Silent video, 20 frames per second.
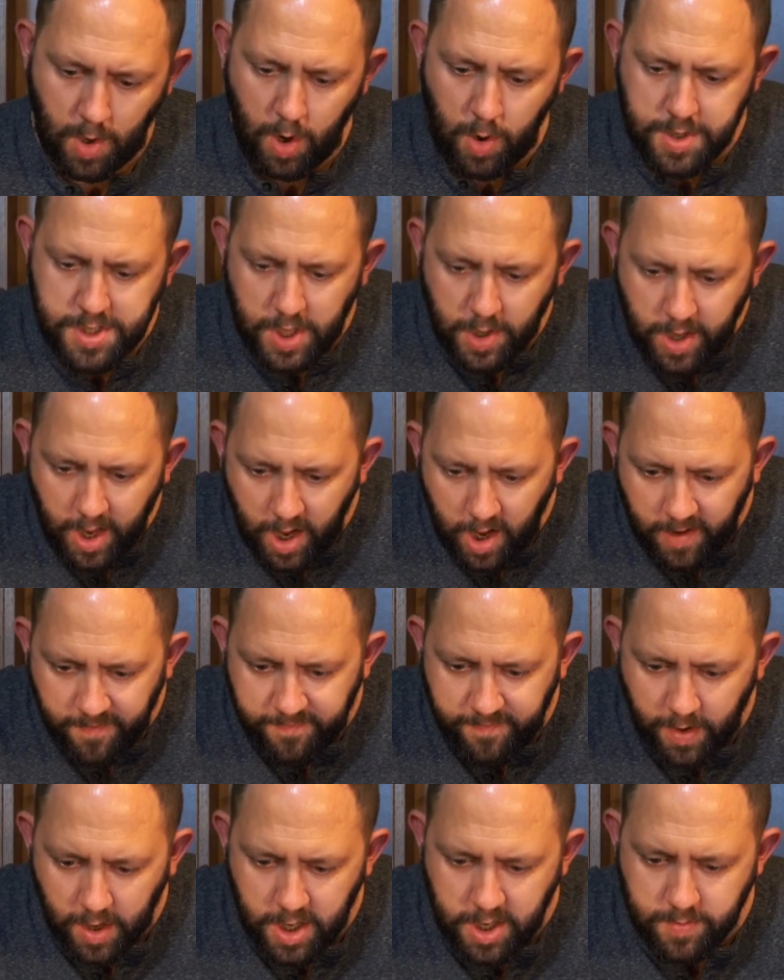Oh, it's only
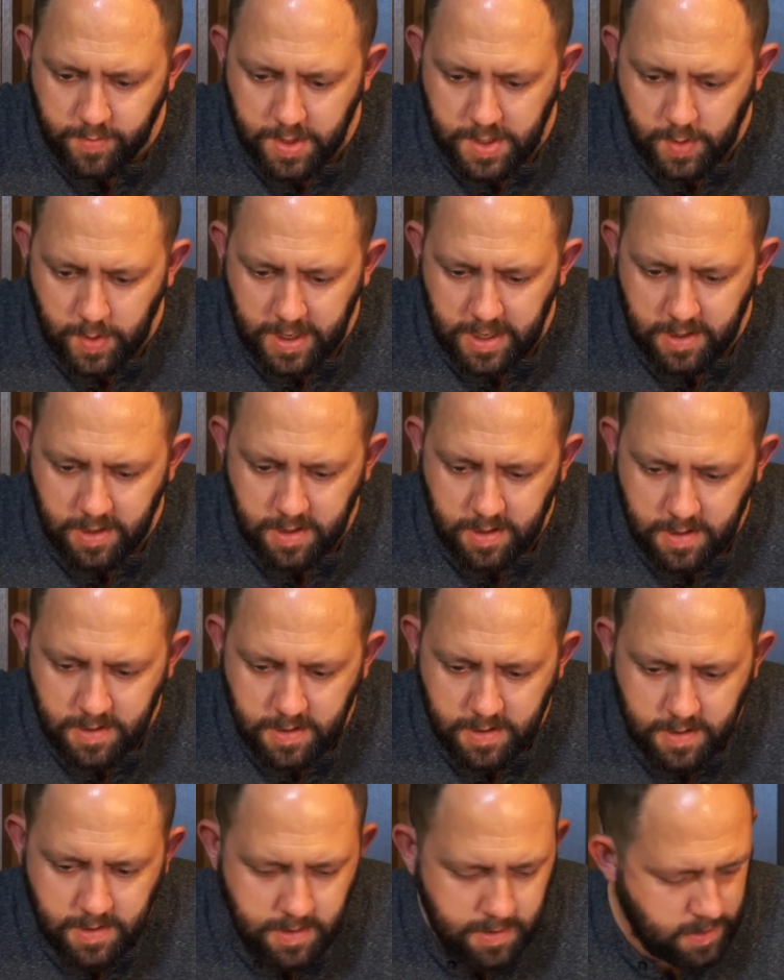half volume as well.
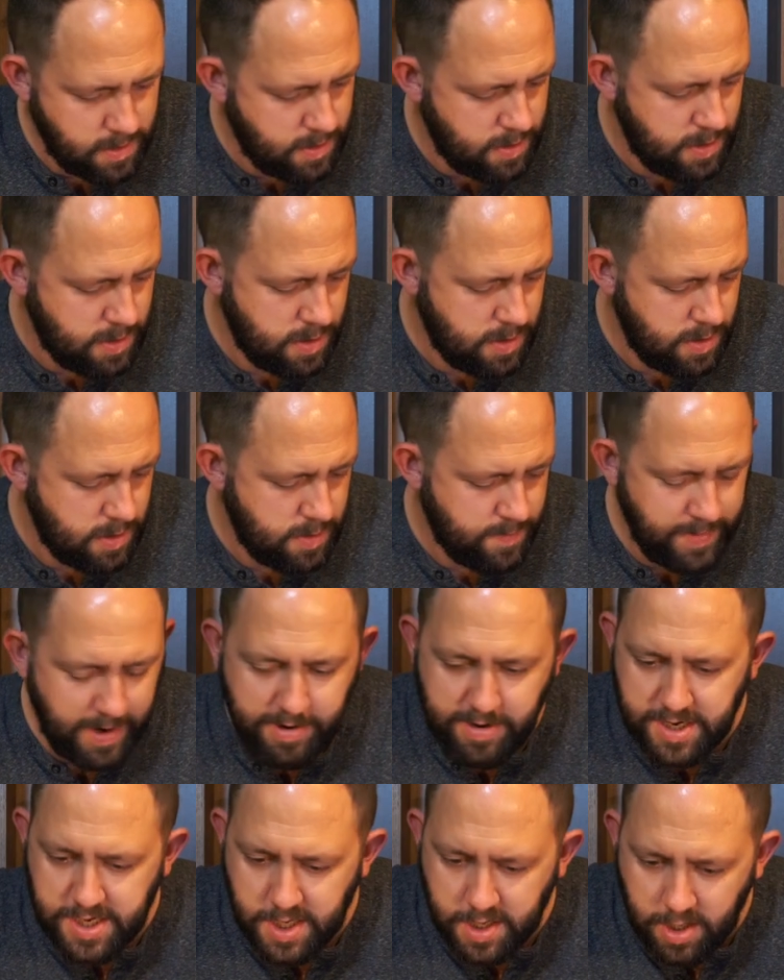
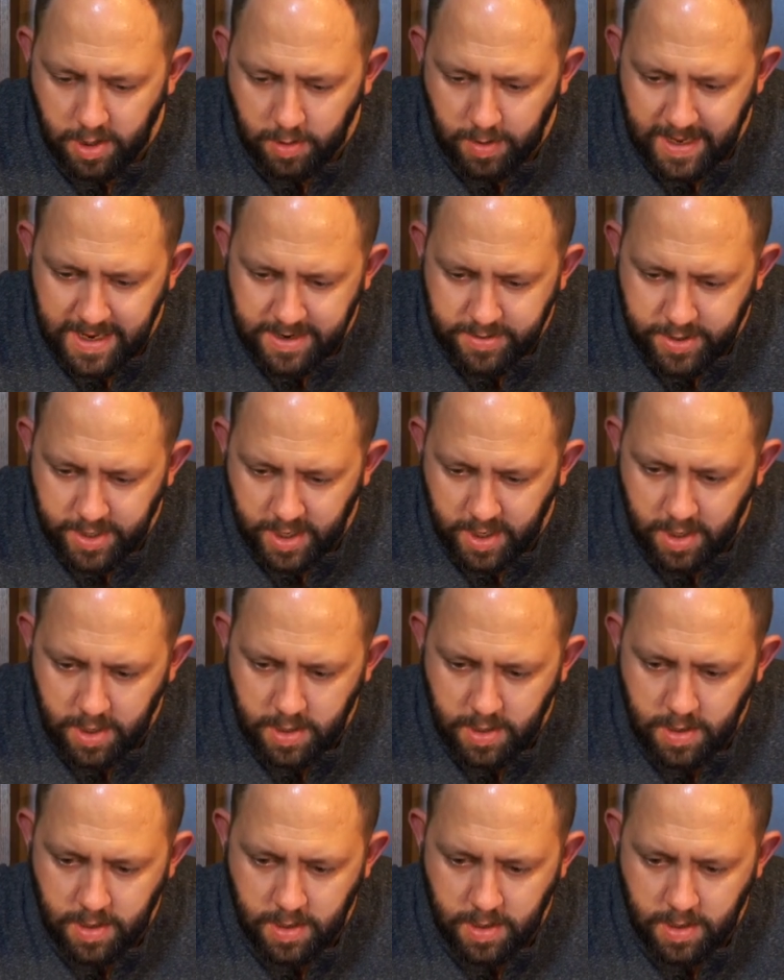Apparently this can go louder.